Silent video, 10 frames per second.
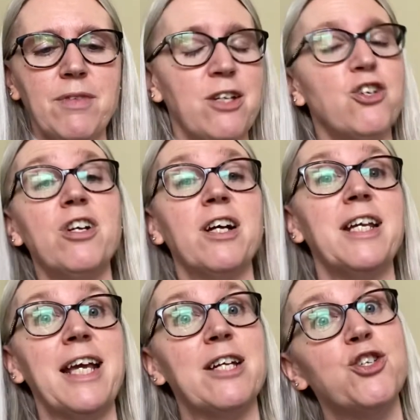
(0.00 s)
you're not
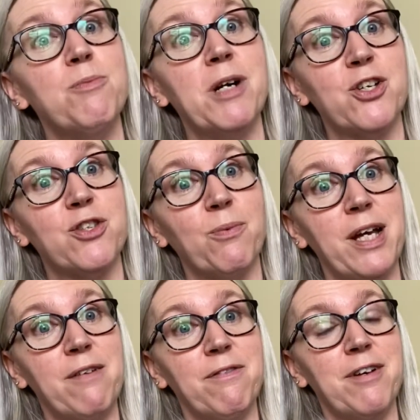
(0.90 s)
going to get too much in the
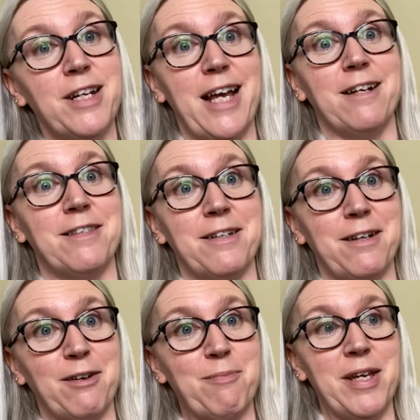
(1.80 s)
way of an accent
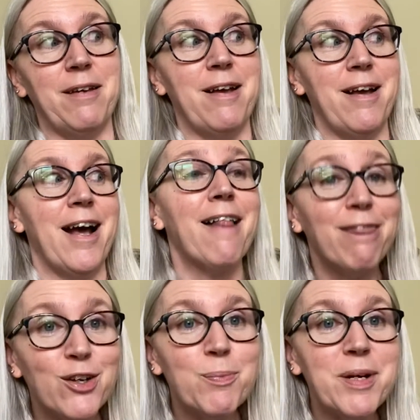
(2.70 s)
out of me. A
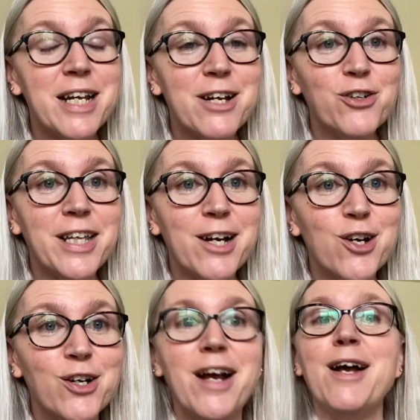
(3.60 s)
little bit here and
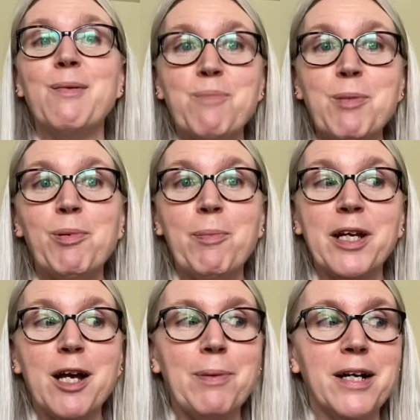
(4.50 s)
there, people pick
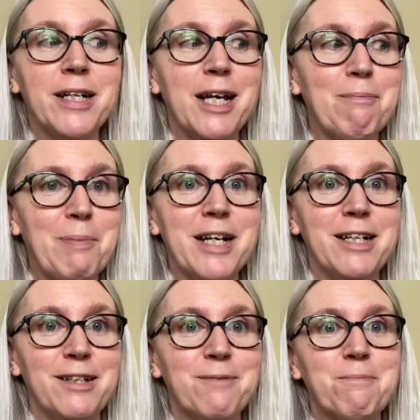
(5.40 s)
up on it,
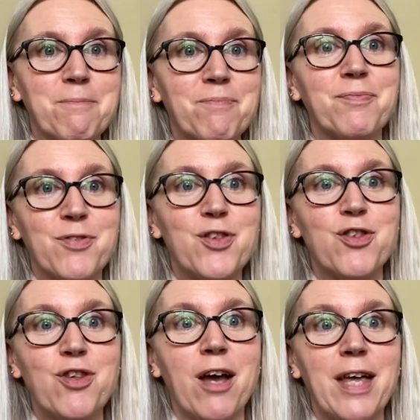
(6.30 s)
but
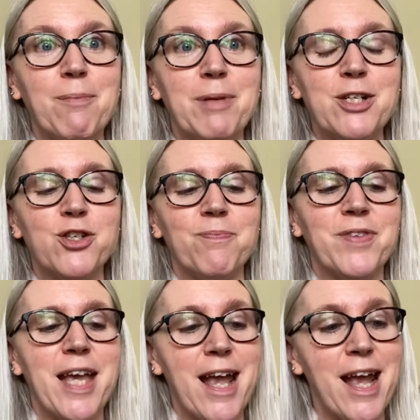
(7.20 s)
not that much.
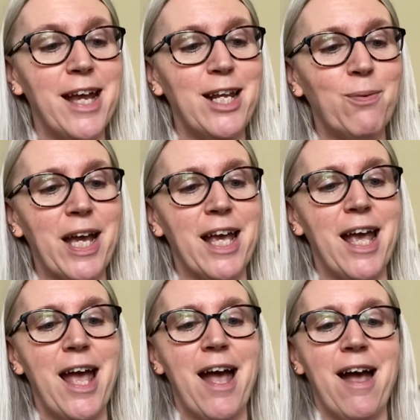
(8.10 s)
Anyway,
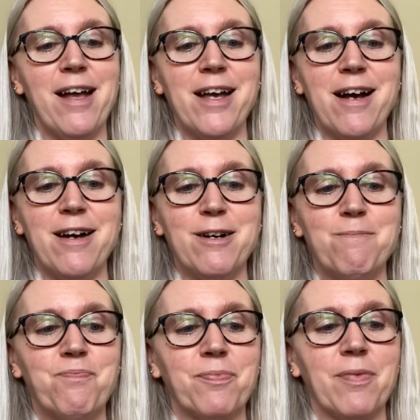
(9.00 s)

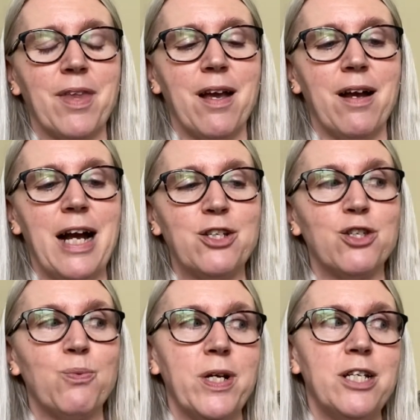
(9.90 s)
I
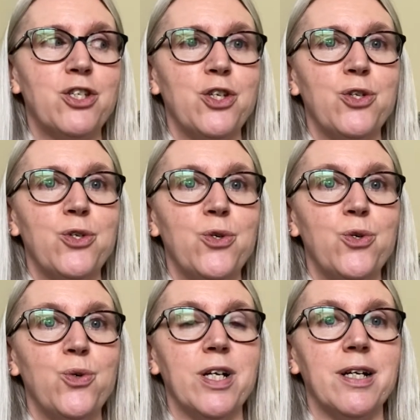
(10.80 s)
just wanted to